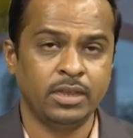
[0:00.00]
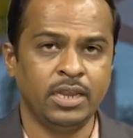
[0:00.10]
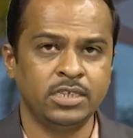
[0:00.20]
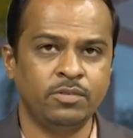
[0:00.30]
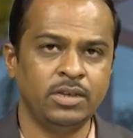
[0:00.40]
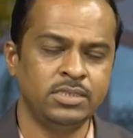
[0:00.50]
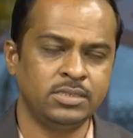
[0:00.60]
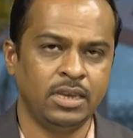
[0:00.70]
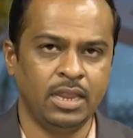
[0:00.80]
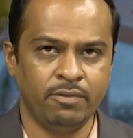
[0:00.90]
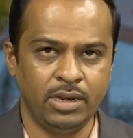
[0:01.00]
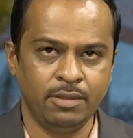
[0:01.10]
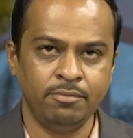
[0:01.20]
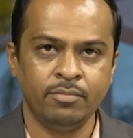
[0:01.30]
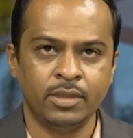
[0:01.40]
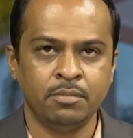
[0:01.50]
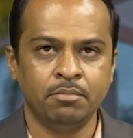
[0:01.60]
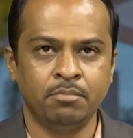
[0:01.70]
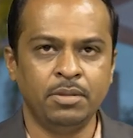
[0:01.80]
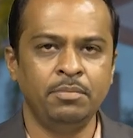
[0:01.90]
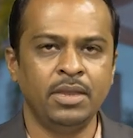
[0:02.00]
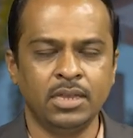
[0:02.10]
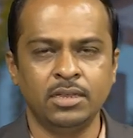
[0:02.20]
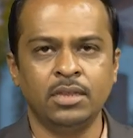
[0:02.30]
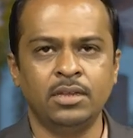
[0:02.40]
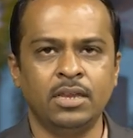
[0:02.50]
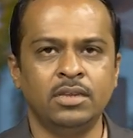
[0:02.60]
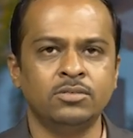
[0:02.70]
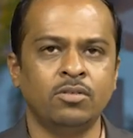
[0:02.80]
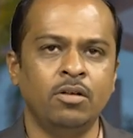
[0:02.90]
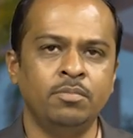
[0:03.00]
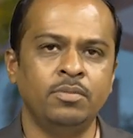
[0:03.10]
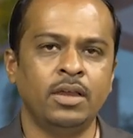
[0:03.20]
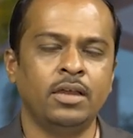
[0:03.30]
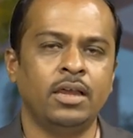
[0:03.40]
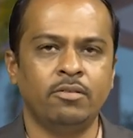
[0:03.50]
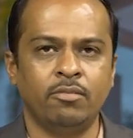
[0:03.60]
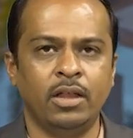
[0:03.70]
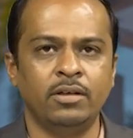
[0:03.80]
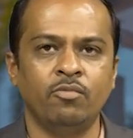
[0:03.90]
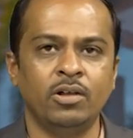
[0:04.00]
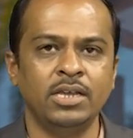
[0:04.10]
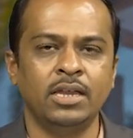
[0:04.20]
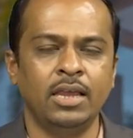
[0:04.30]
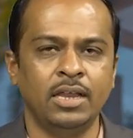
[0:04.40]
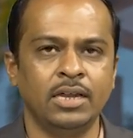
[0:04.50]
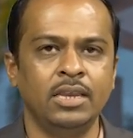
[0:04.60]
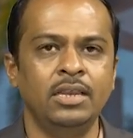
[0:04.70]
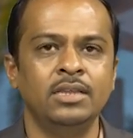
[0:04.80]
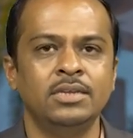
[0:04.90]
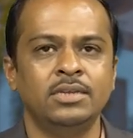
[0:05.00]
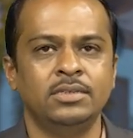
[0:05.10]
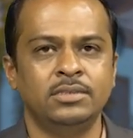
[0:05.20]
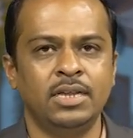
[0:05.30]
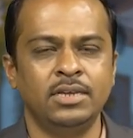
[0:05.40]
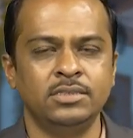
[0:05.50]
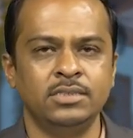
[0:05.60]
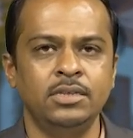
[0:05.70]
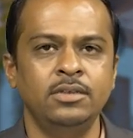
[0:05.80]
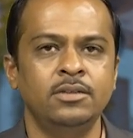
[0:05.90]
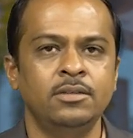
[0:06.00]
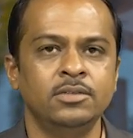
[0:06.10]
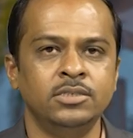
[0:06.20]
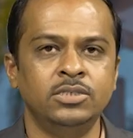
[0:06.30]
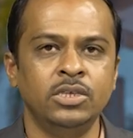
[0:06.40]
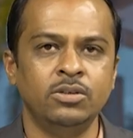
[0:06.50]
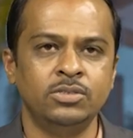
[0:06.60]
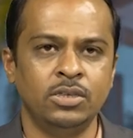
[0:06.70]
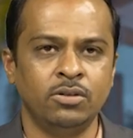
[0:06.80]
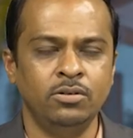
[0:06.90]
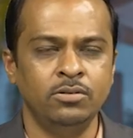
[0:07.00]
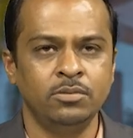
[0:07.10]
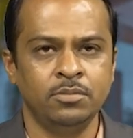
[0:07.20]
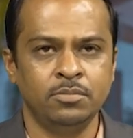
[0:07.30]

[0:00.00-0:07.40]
Next one is leveling by making the telescope and vertical angle, that is a 0